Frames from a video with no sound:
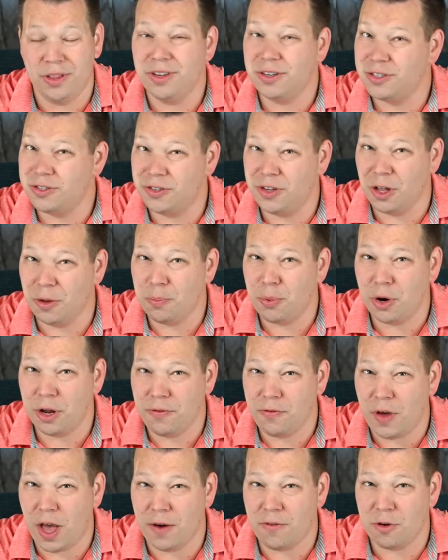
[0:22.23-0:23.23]
They're still
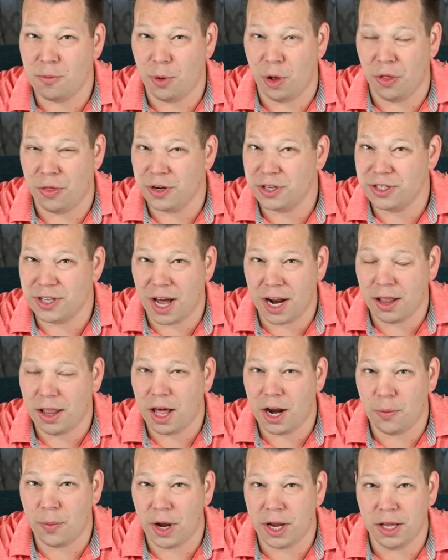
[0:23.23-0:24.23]
pretty favorable. There's not a
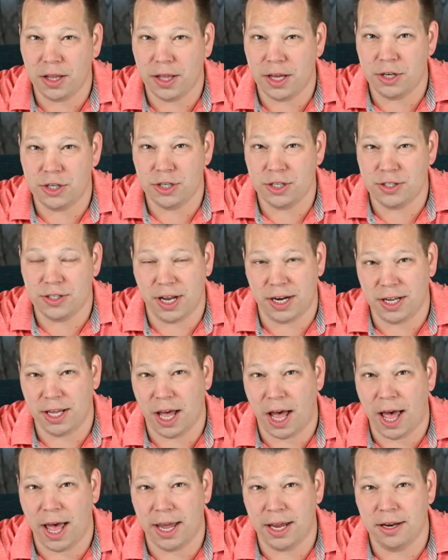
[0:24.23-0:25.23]
lot of regulations that
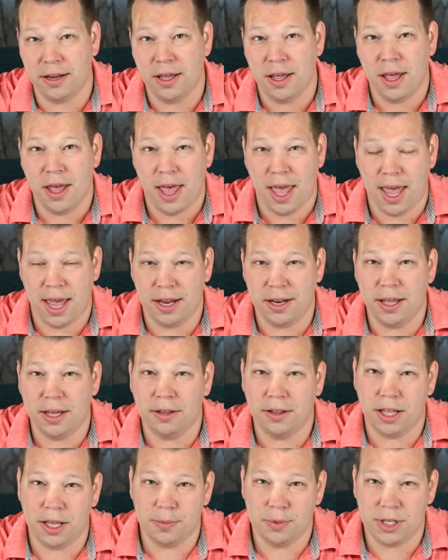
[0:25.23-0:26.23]
guide
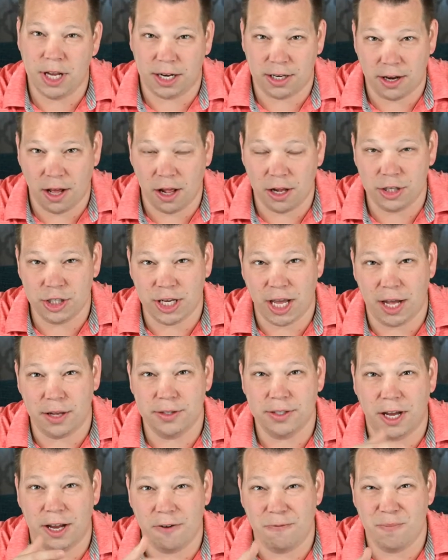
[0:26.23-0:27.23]
handheld libs technology
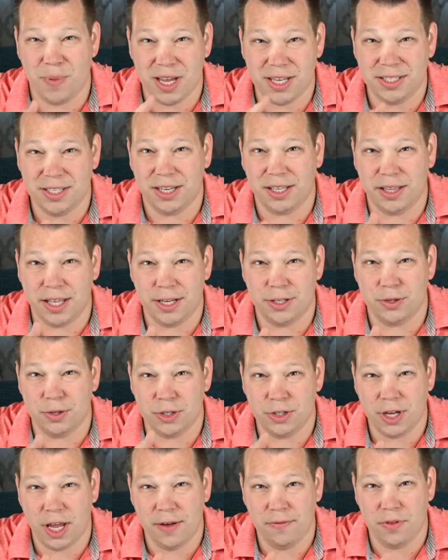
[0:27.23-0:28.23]
outside of basic laser
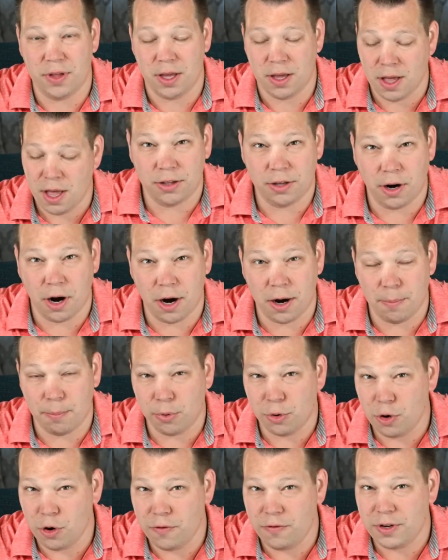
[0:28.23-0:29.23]
safety. There are
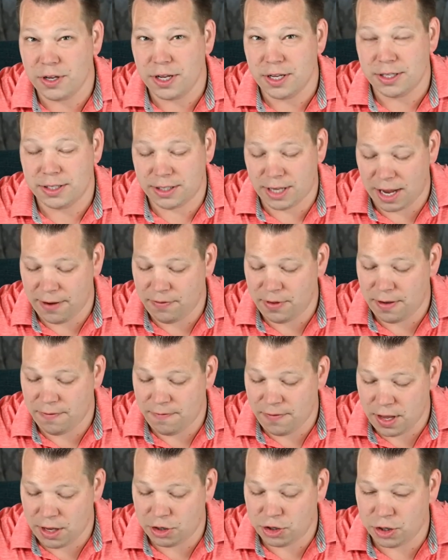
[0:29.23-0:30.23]
improved safety
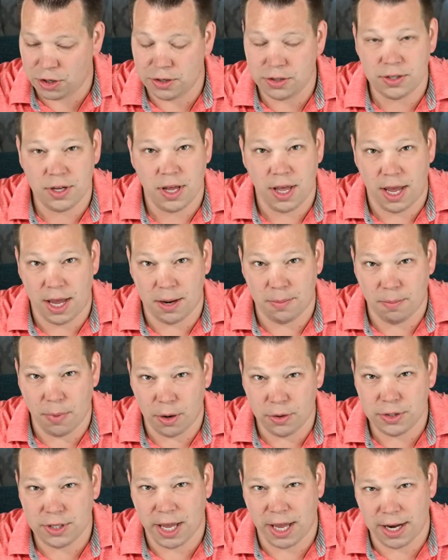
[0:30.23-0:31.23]
features in
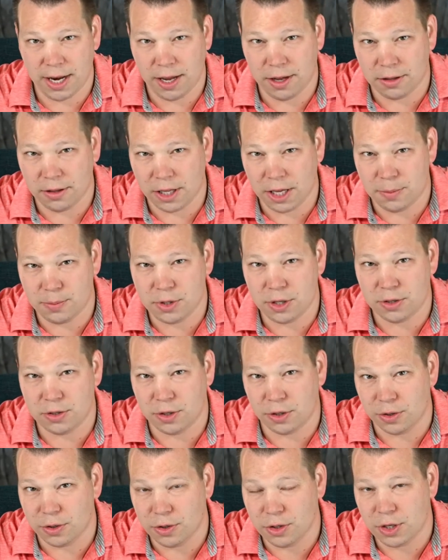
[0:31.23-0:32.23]
most handheld libs
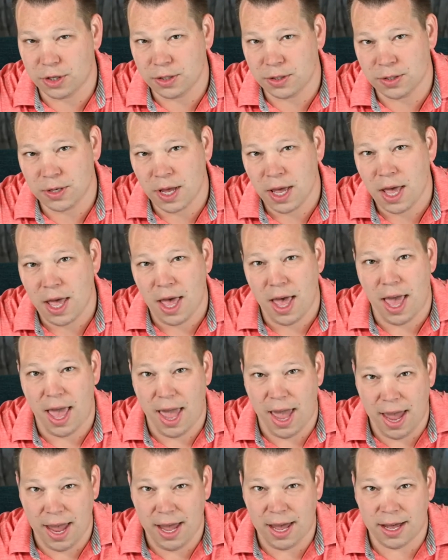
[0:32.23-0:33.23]
solutions,
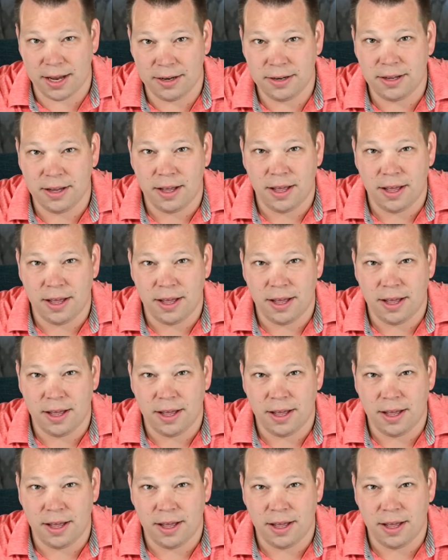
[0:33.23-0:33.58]
and